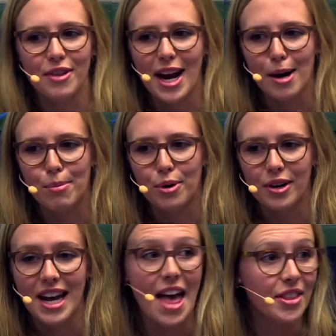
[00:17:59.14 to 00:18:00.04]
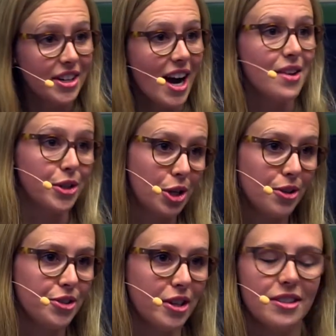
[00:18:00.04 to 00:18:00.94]
of the airport and the guy at the
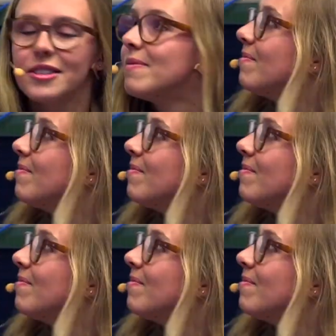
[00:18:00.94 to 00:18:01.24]
concert.